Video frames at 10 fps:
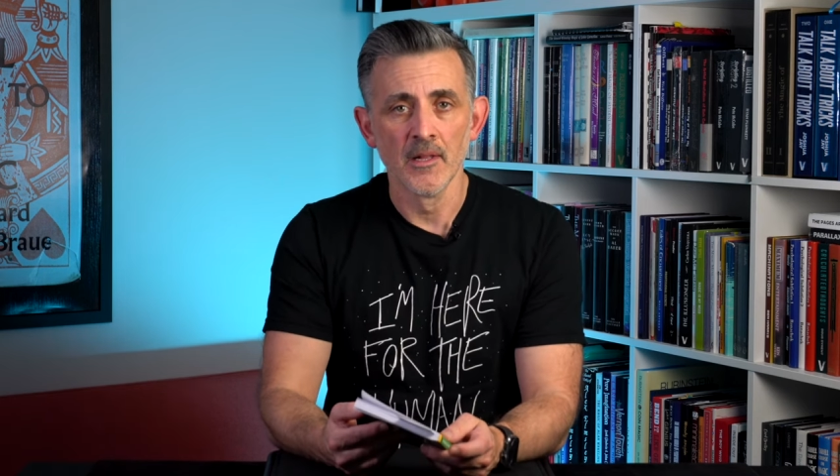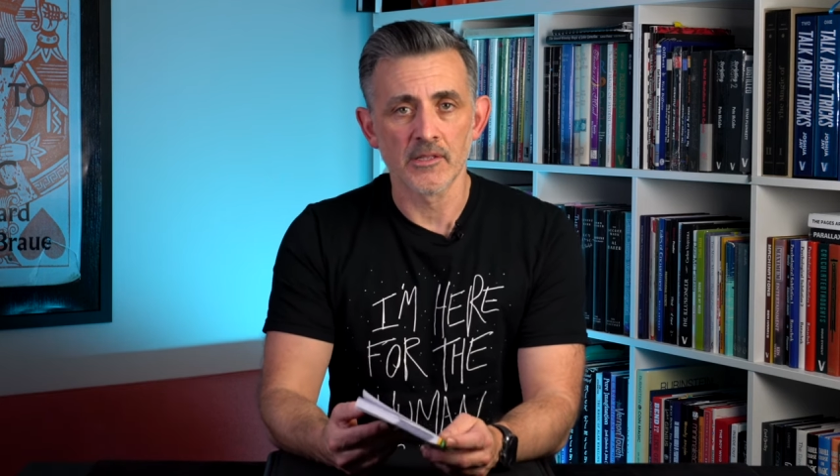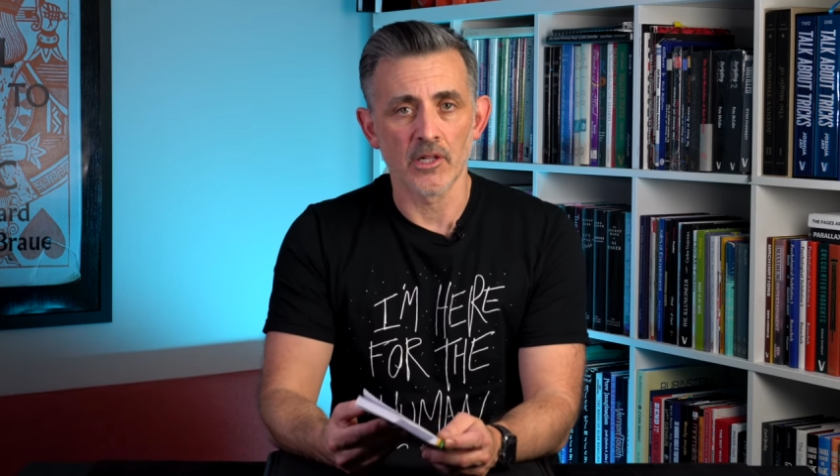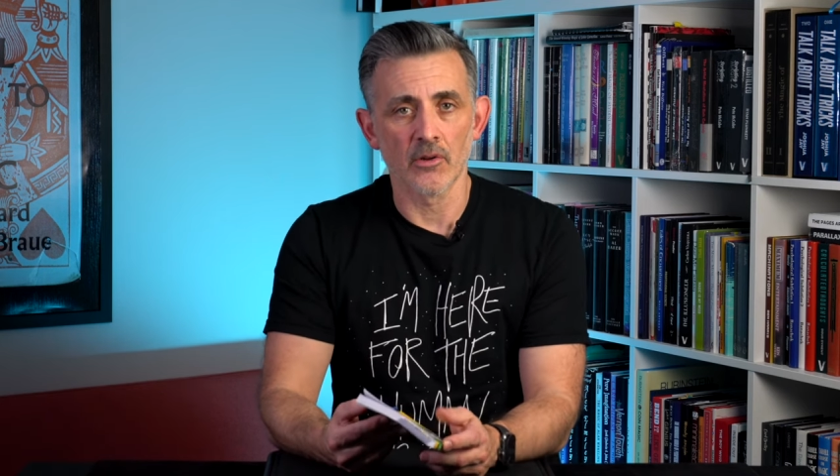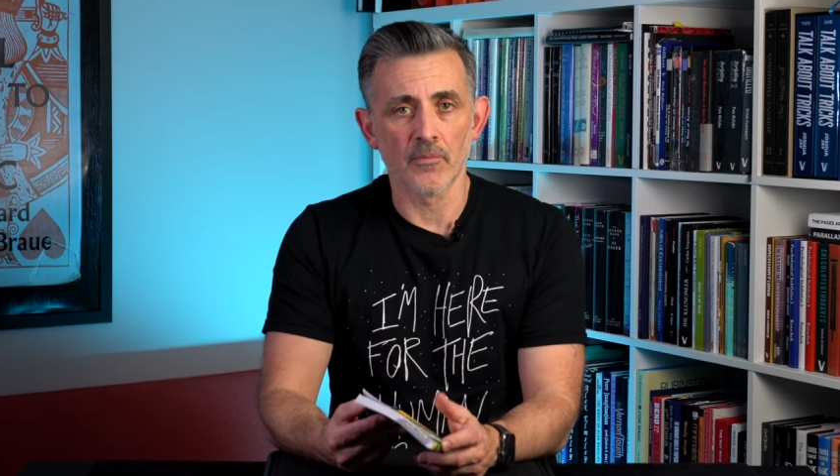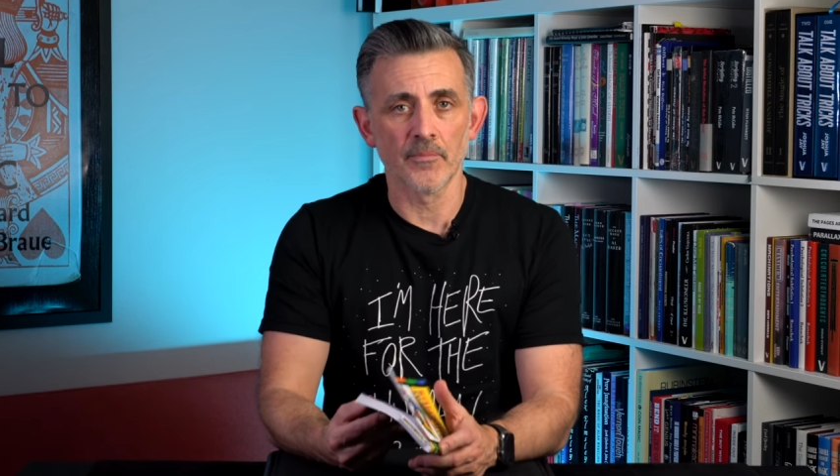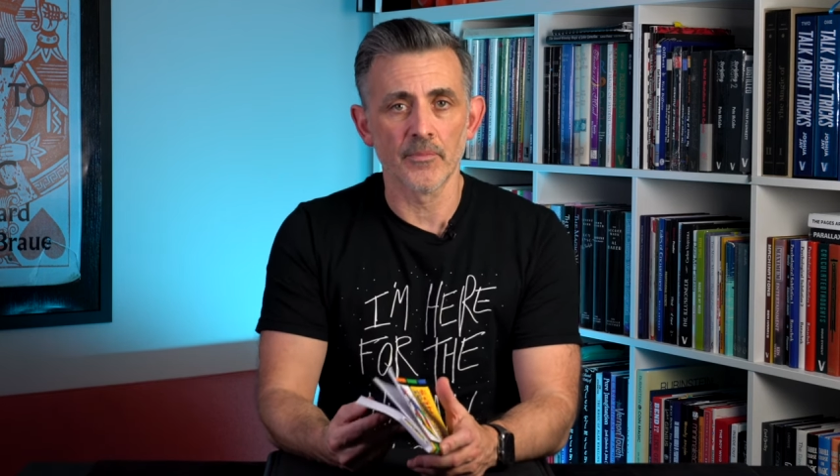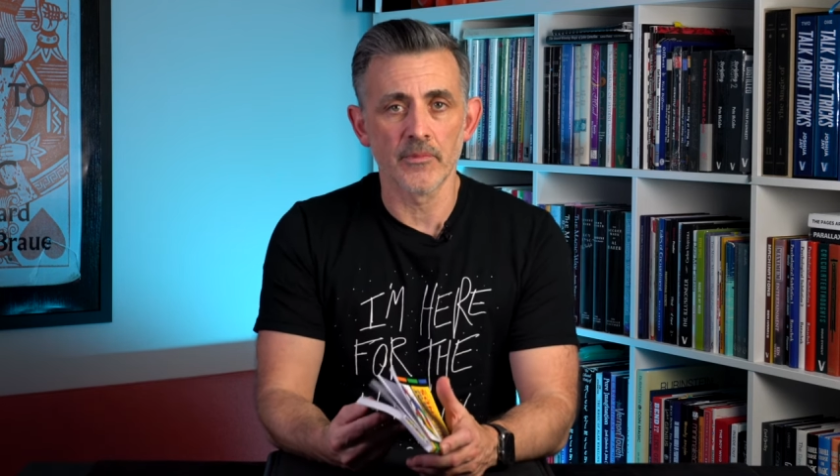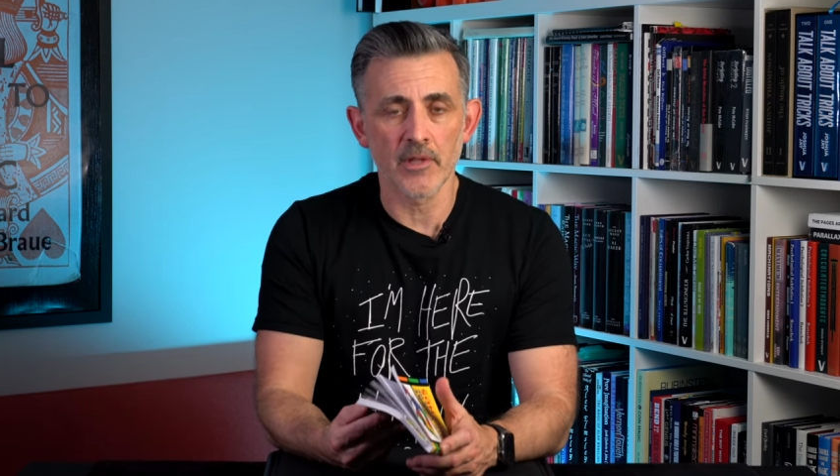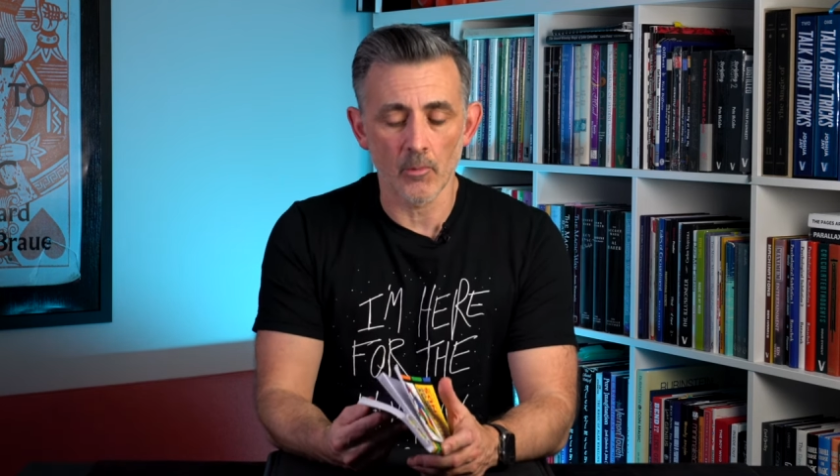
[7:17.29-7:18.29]
So
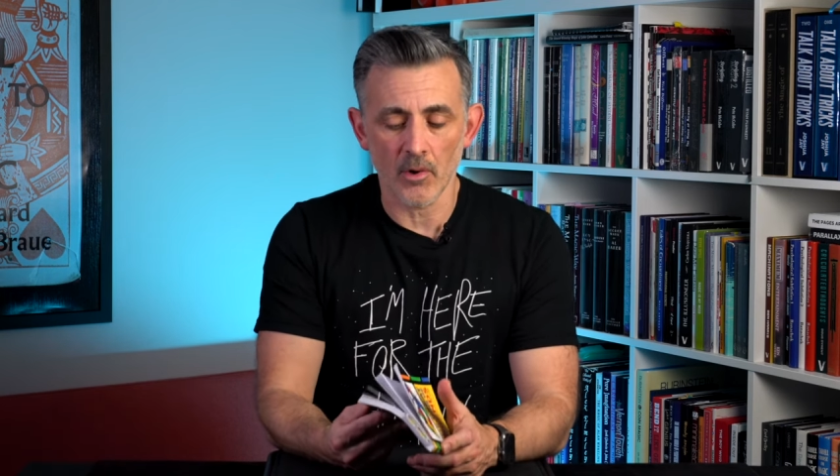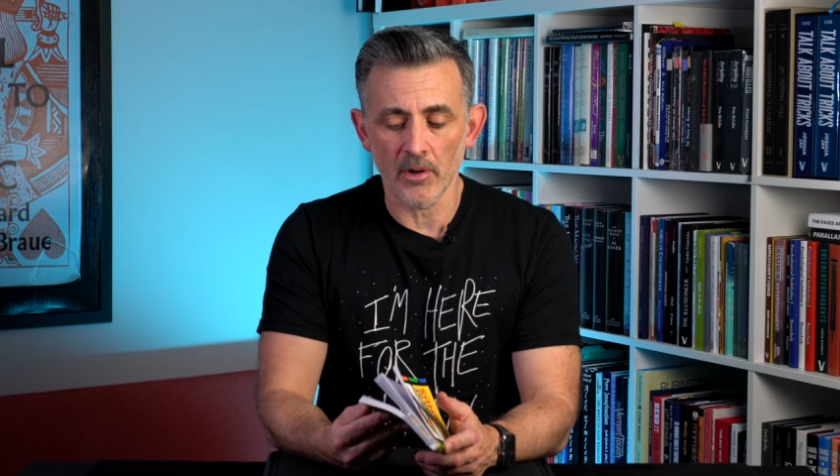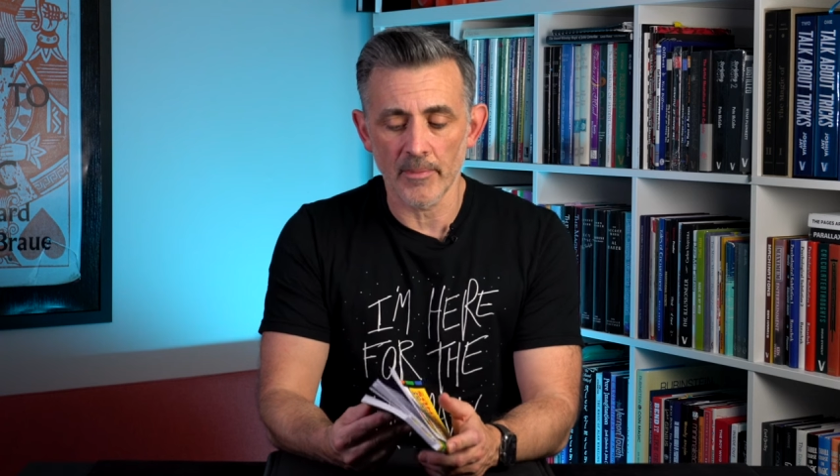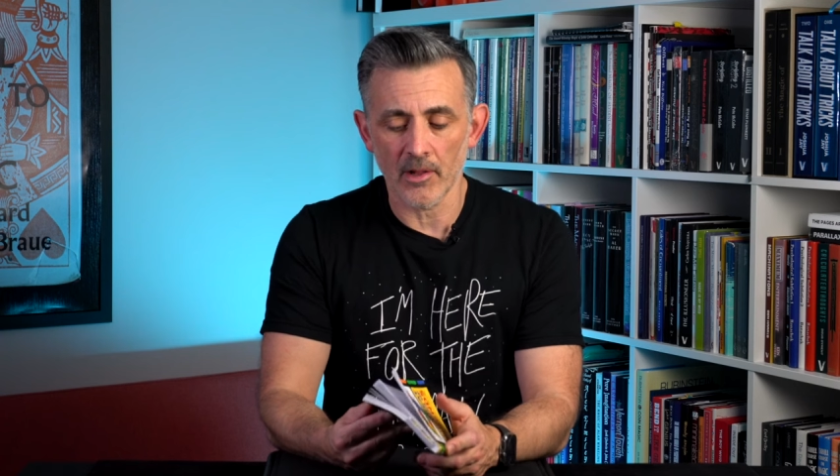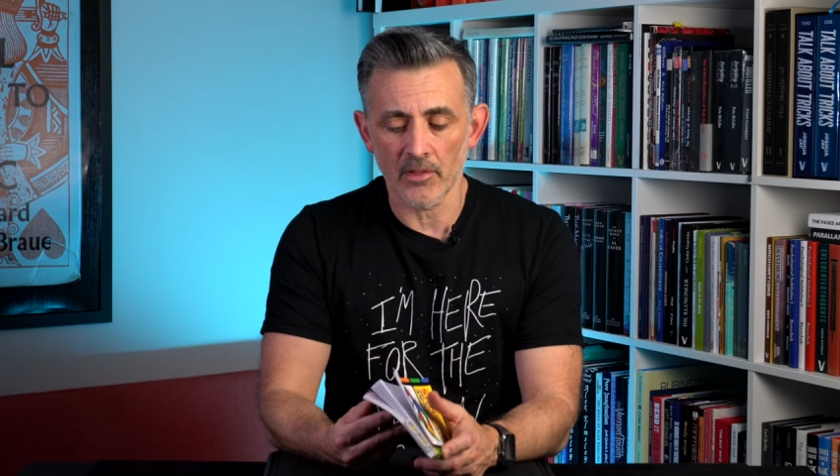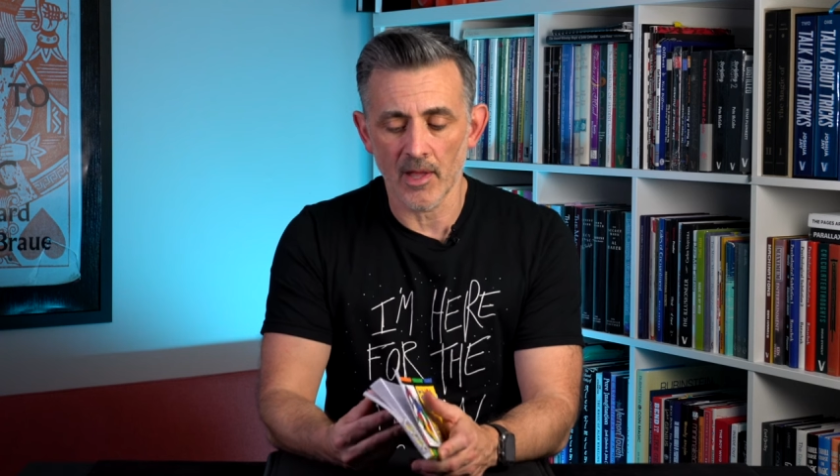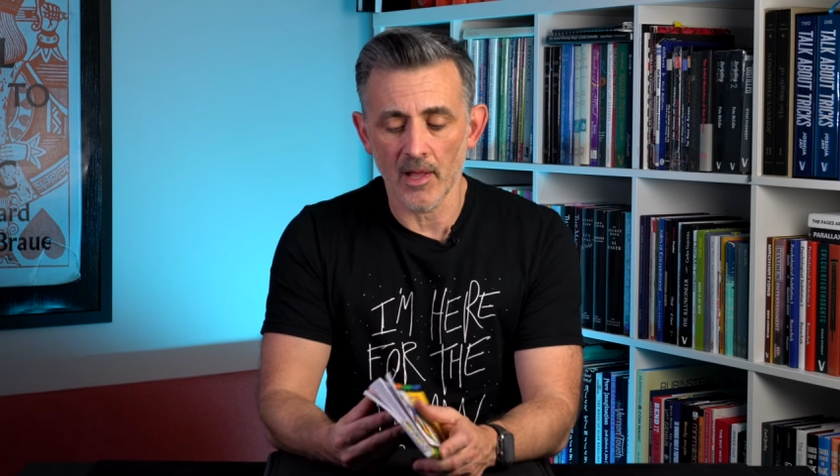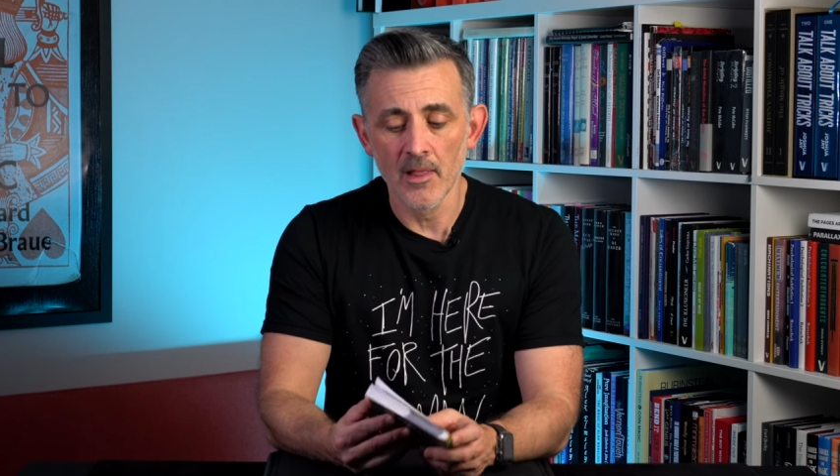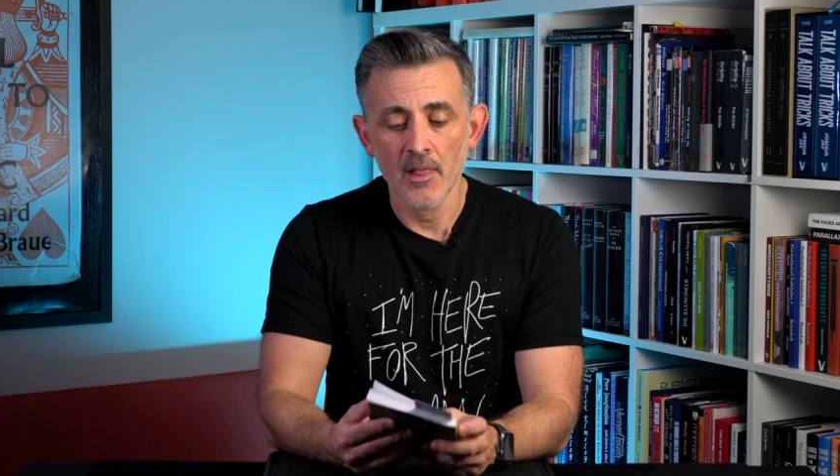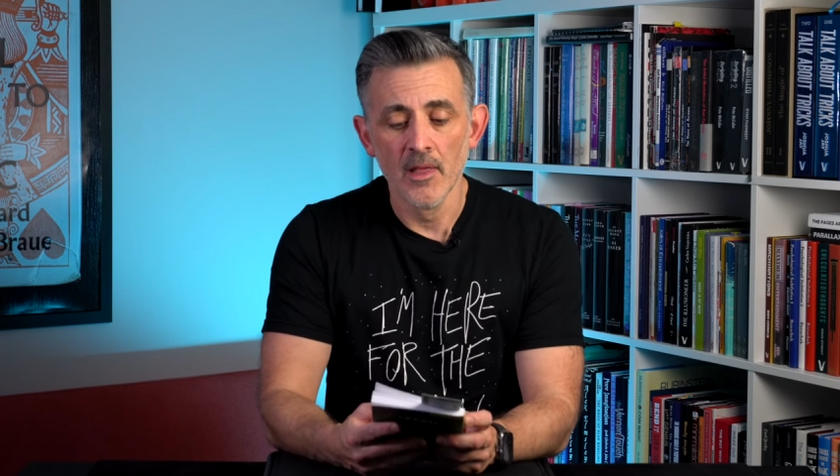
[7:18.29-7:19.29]
don't worry about that.